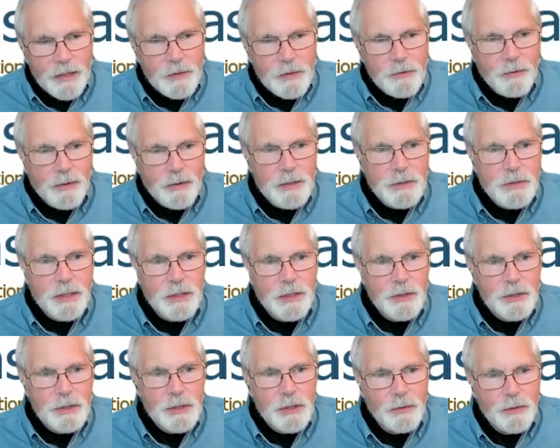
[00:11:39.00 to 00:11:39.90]
interesting.
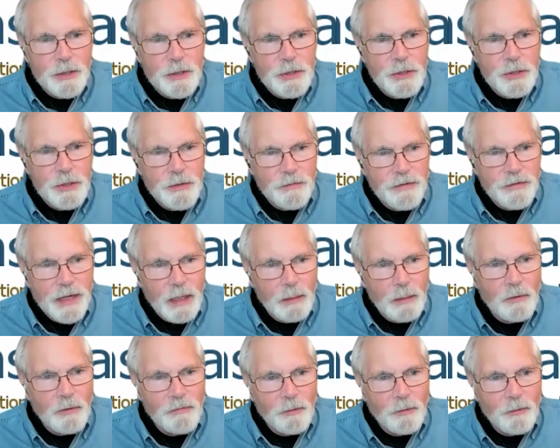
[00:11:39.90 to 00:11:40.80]
So this is
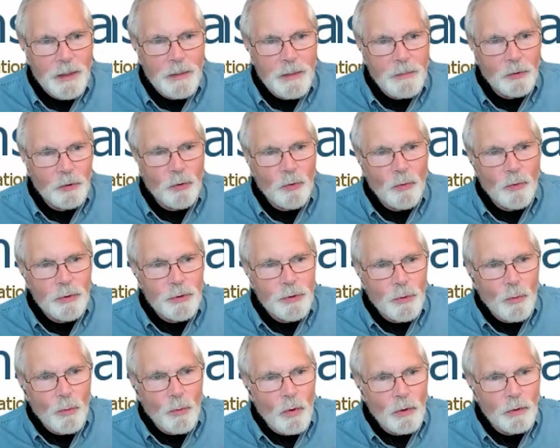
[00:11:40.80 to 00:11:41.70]
available for people to, to
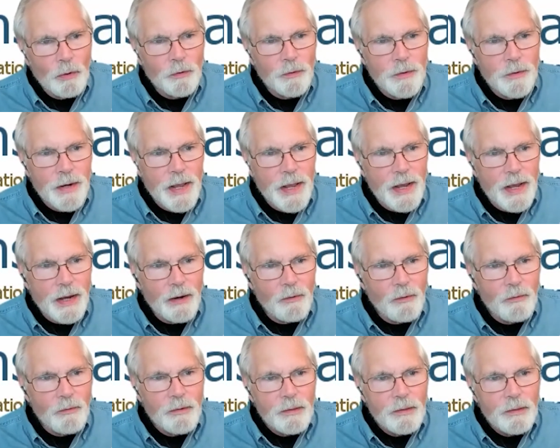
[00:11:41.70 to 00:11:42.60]
order
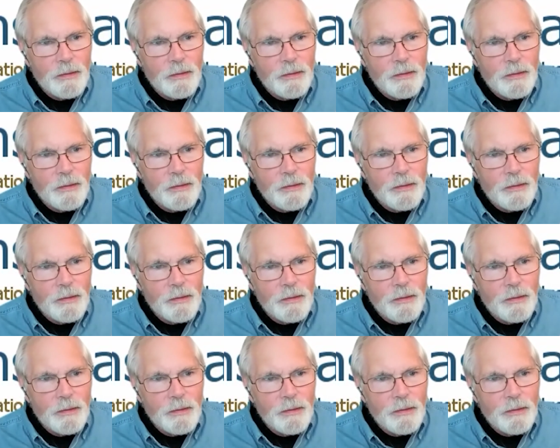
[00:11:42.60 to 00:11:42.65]
now.